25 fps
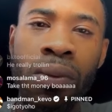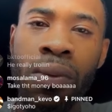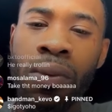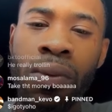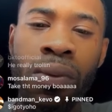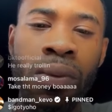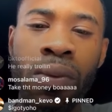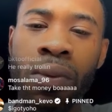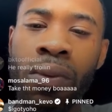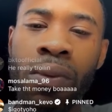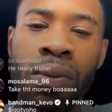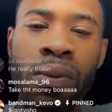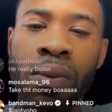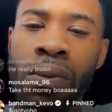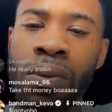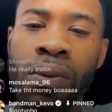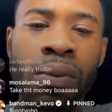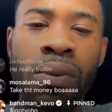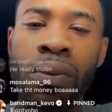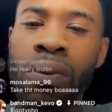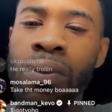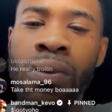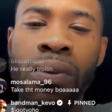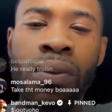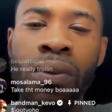people that,
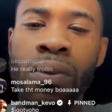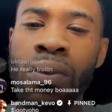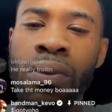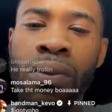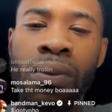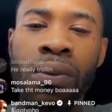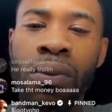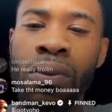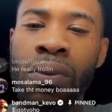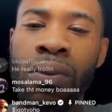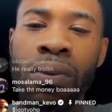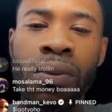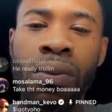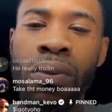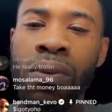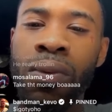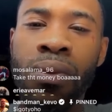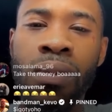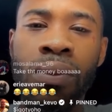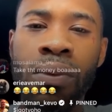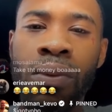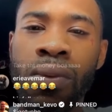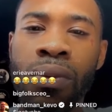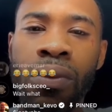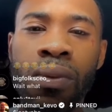man, listen, I'm on my
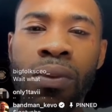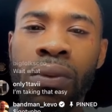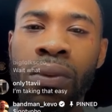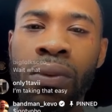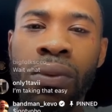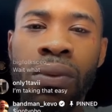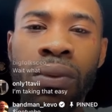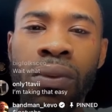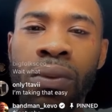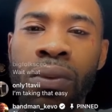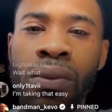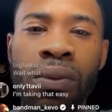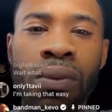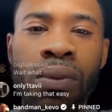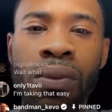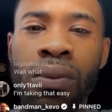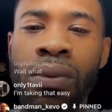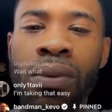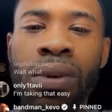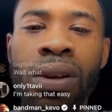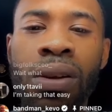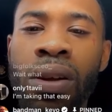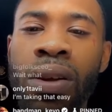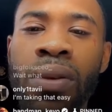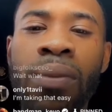last
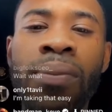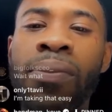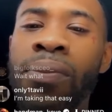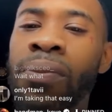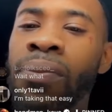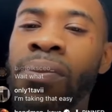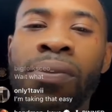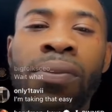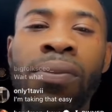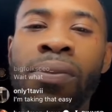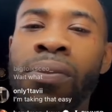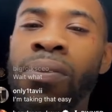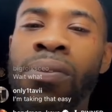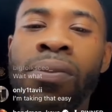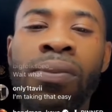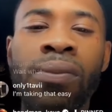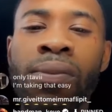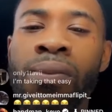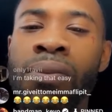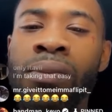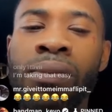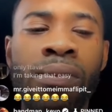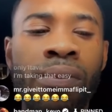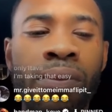square, Kevo. I'm on my